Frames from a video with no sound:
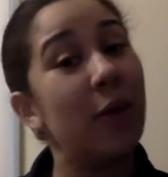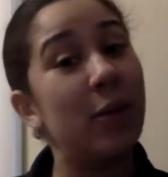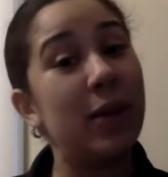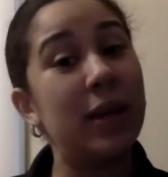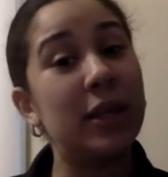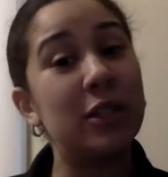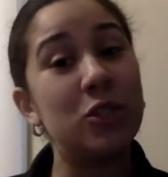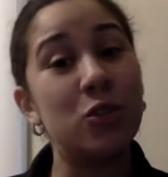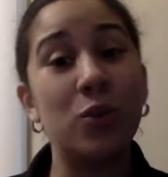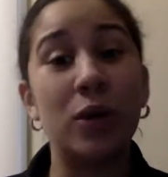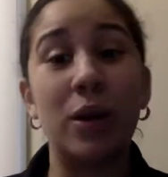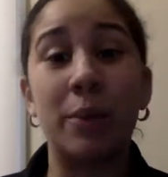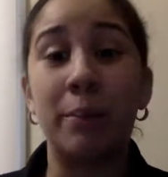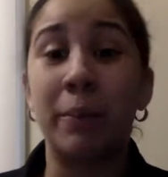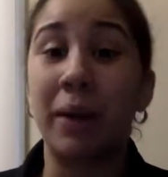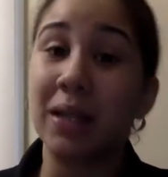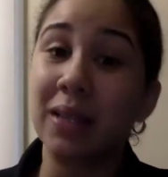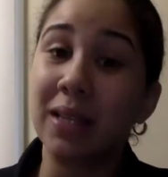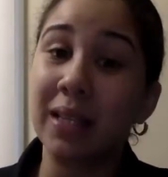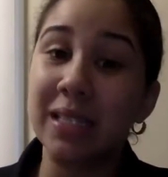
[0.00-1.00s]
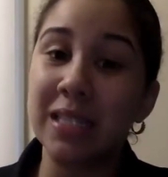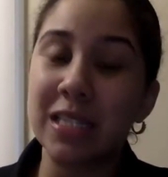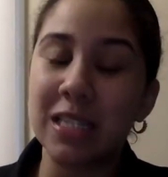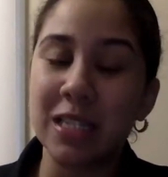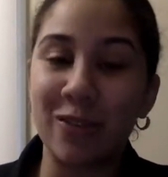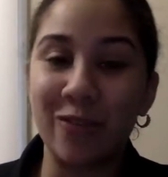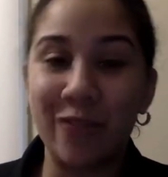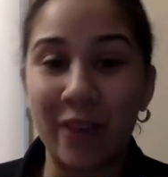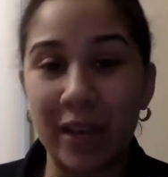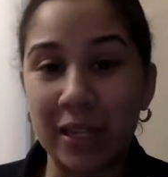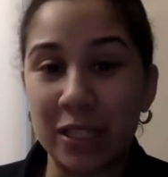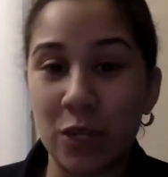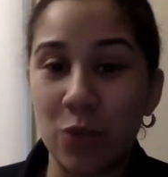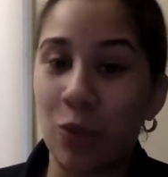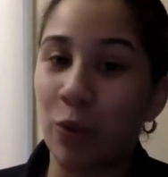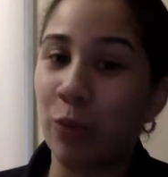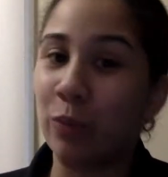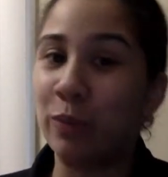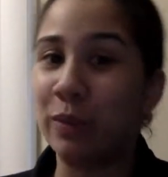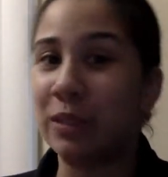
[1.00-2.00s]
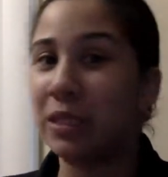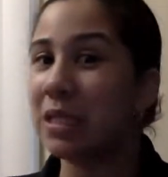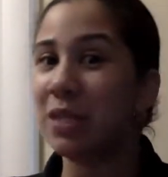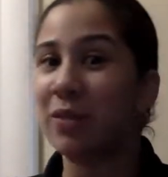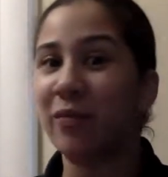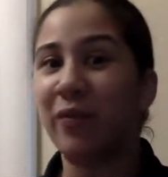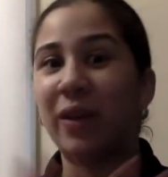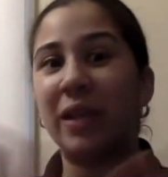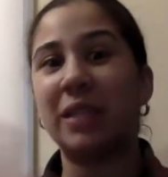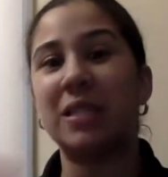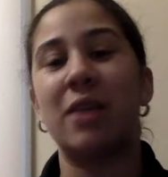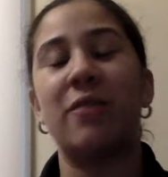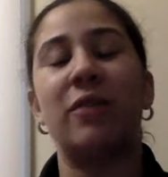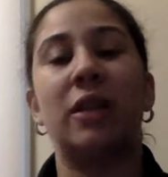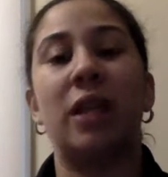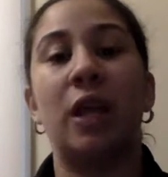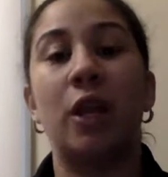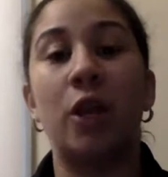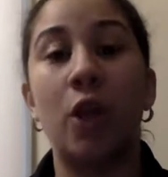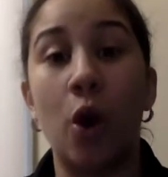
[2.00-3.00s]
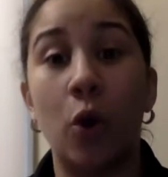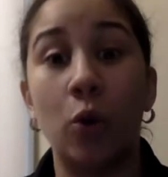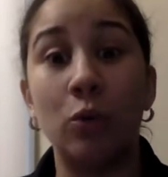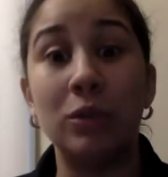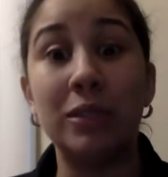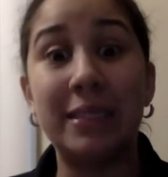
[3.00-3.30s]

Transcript: we can do a monthly disinfecting where we disinfect everything. No,